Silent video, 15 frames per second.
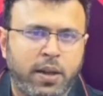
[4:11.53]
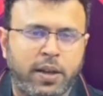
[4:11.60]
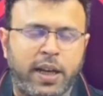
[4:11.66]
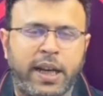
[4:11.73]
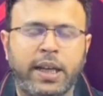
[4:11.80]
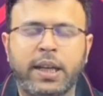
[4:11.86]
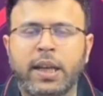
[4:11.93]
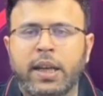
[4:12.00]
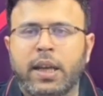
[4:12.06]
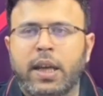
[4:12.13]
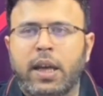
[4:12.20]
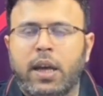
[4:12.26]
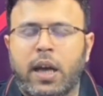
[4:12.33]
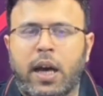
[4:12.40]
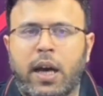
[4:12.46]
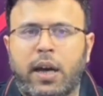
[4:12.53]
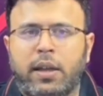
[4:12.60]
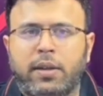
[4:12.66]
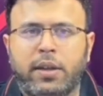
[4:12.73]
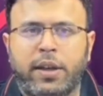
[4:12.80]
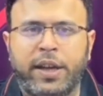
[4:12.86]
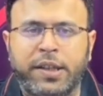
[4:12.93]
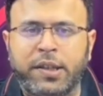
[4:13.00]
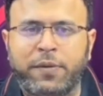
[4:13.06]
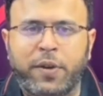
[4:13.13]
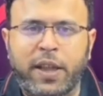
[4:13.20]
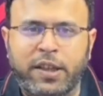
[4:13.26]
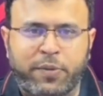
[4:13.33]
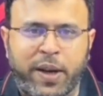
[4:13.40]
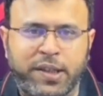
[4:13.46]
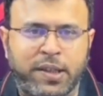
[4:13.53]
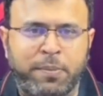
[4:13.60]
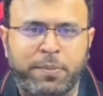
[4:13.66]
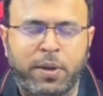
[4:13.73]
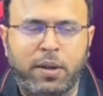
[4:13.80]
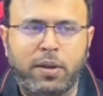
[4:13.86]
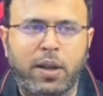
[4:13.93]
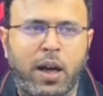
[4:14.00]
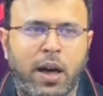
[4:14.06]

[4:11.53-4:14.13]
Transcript: right? The reason for that is very simple.